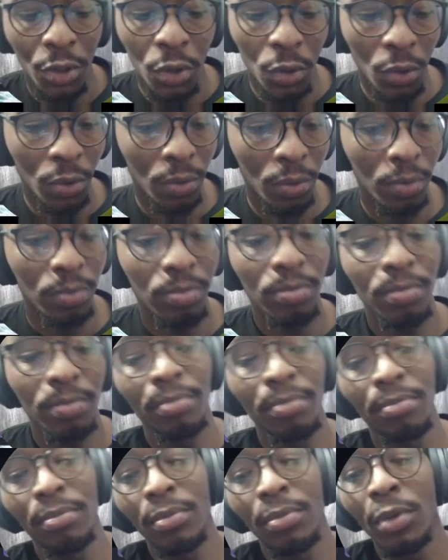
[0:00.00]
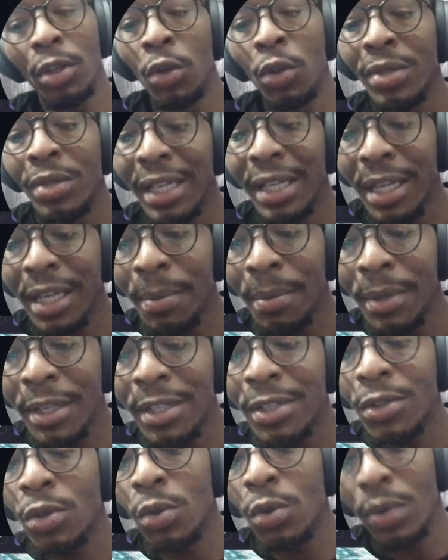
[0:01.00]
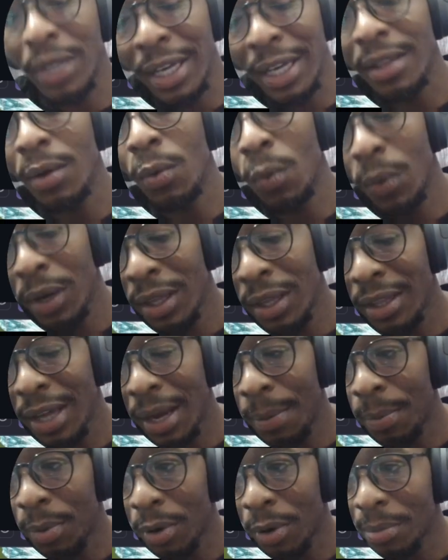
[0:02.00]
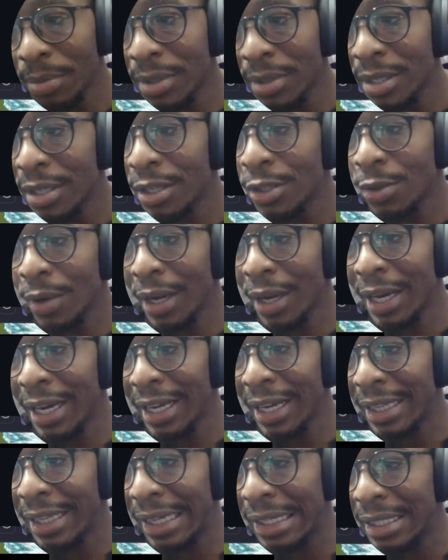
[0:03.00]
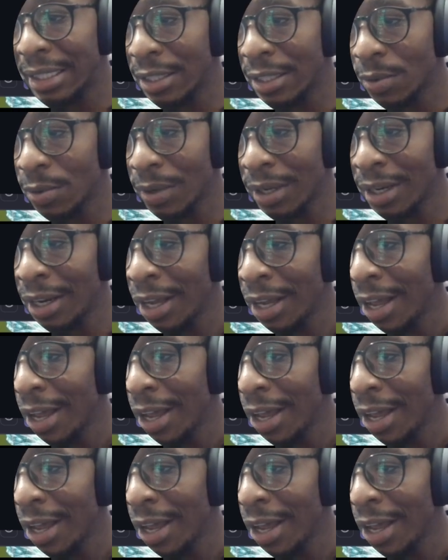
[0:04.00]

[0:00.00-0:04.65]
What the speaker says: to use that image together with a prompt. So I like that as well.